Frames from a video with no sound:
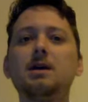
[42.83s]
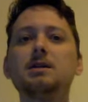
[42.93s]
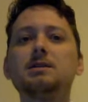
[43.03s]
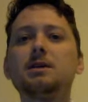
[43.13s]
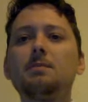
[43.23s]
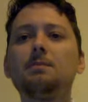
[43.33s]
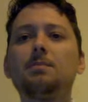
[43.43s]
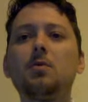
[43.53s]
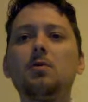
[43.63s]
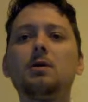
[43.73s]
Some
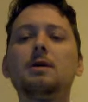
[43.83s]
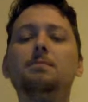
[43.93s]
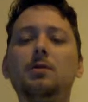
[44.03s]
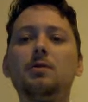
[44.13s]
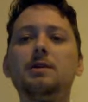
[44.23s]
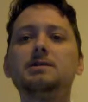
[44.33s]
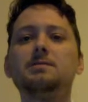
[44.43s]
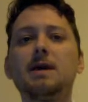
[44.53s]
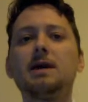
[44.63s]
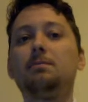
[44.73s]
employees
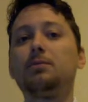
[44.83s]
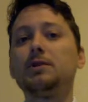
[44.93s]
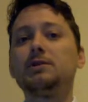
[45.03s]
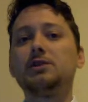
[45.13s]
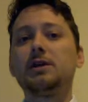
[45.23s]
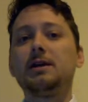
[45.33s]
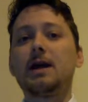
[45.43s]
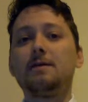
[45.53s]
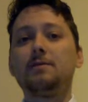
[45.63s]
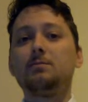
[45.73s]
may appreciate
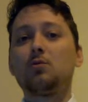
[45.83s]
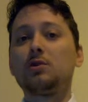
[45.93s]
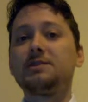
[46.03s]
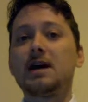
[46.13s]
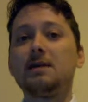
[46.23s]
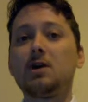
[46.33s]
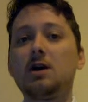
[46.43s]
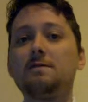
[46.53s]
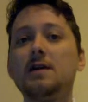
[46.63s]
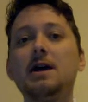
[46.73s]
having more time
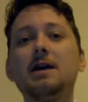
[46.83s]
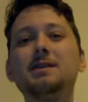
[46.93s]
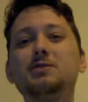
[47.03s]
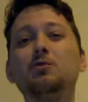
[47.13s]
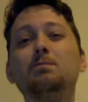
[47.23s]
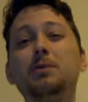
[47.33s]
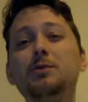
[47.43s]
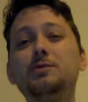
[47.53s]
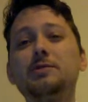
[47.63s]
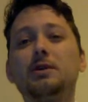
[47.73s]
off, and this will
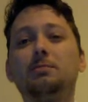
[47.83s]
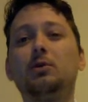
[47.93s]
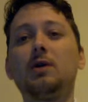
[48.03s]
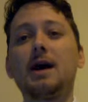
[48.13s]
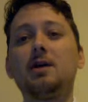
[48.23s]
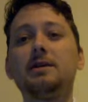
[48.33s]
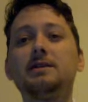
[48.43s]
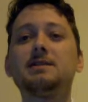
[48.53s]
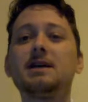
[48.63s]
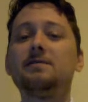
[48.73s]
boost their morale
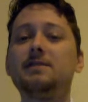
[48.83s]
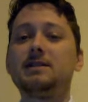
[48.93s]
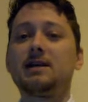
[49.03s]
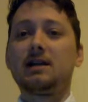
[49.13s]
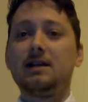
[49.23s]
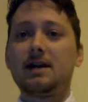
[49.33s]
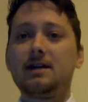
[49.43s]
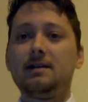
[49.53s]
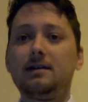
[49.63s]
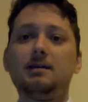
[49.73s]
instead of it
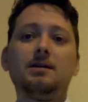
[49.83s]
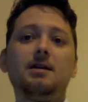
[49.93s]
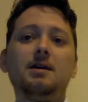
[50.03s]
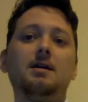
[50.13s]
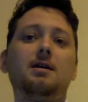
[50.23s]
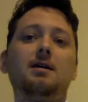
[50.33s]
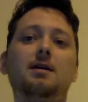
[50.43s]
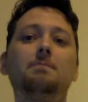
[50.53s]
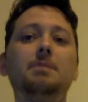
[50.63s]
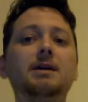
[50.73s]
declining.
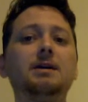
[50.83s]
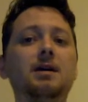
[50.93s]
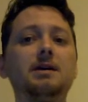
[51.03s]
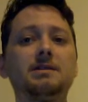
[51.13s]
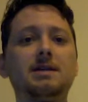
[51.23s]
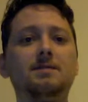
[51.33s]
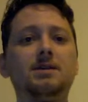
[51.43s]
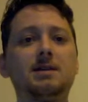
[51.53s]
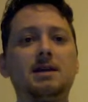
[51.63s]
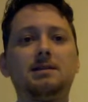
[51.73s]
A big
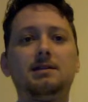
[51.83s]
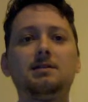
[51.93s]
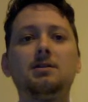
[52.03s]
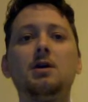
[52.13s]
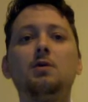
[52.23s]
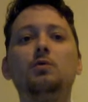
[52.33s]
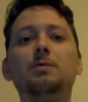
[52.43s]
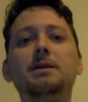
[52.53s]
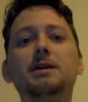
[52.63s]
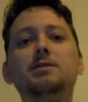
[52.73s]
cost-saving technique
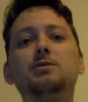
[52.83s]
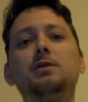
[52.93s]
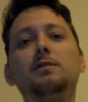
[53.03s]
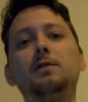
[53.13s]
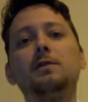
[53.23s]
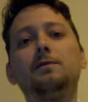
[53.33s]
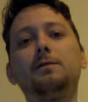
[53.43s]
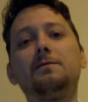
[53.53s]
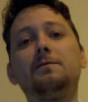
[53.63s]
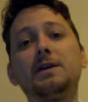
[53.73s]
would be to convert
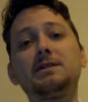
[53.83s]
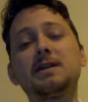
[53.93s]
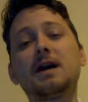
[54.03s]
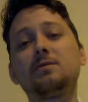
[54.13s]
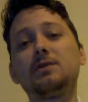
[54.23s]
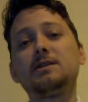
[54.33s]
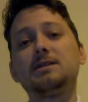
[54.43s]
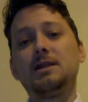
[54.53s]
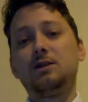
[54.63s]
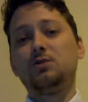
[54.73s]
from fixed salaries
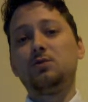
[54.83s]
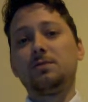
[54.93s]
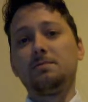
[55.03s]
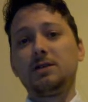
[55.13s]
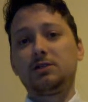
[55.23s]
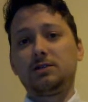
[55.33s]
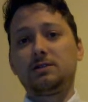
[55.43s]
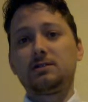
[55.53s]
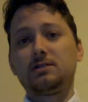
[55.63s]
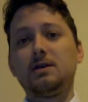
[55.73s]
into
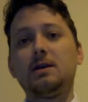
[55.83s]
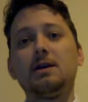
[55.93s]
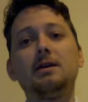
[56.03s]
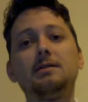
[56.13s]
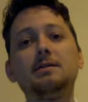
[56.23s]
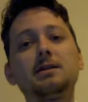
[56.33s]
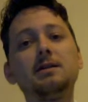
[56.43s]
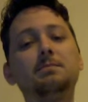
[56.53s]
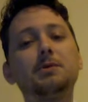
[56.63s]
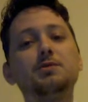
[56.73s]
commissions. This
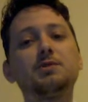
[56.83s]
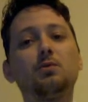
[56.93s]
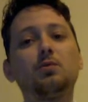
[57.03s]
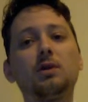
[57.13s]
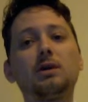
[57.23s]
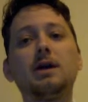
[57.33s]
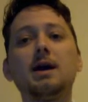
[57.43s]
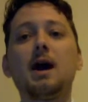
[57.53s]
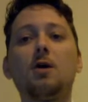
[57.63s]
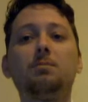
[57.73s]
can boost the work
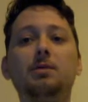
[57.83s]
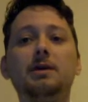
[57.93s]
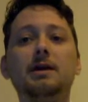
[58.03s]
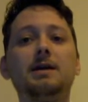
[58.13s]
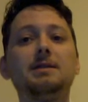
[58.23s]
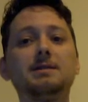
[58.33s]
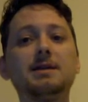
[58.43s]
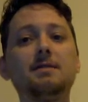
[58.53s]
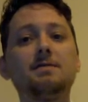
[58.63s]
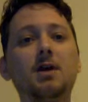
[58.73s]
output and
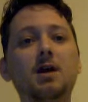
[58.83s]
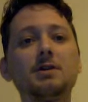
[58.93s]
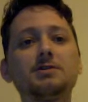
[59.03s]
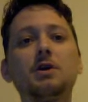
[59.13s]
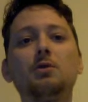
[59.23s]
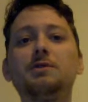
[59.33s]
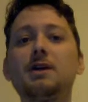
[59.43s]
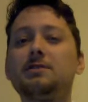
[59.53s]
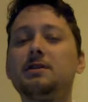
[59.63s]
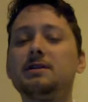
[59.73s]
save costs
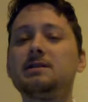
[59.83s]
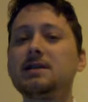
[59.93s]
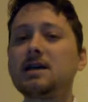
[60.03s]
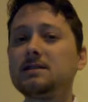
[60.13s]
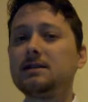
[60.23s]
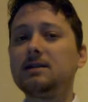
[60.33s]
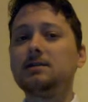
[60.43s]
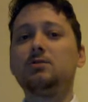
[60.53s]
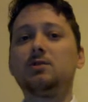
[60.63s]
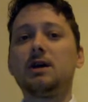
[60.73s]
without the necessity
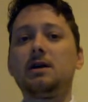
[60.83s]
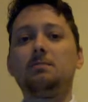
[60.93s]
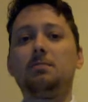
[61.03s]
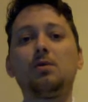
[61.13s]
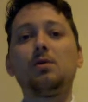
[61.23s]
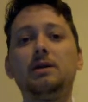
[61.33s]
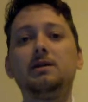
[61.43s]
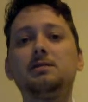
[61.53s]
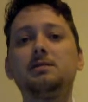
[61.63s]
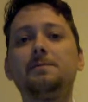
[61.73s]
to cut
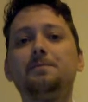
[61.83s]
employees.